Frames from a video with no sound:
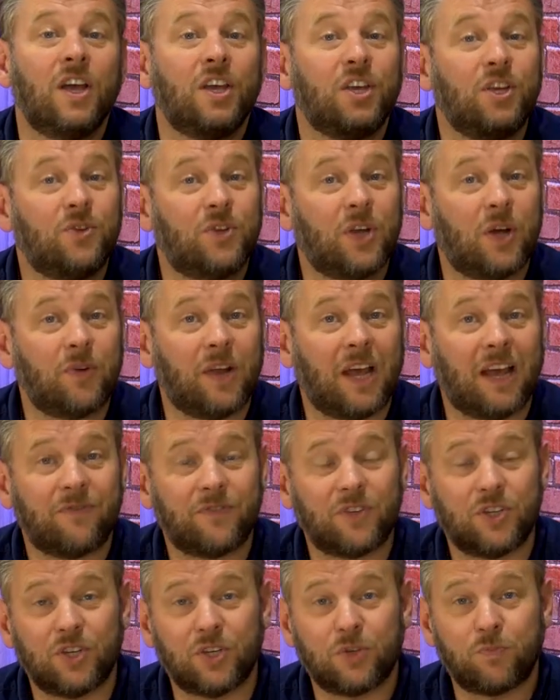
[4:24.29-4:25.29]
you don't have
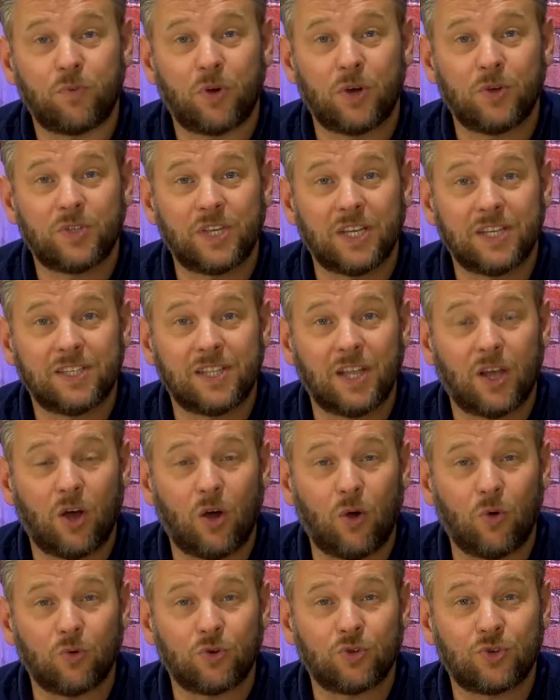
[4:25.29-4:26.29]
to just process the
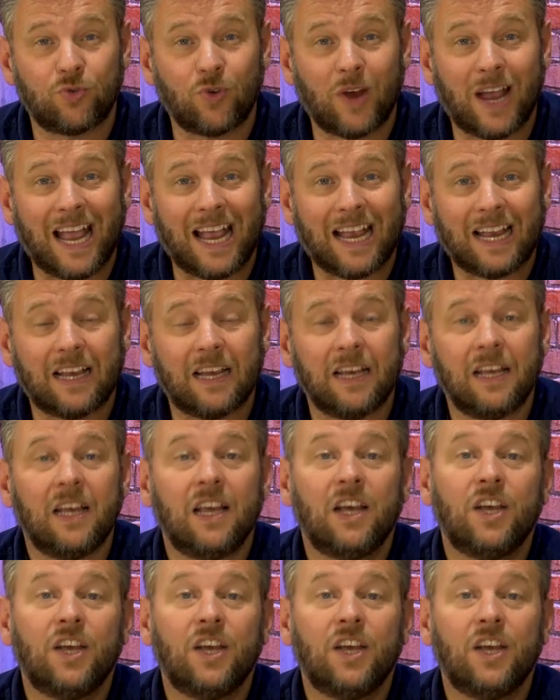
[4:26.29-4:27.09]
whole track,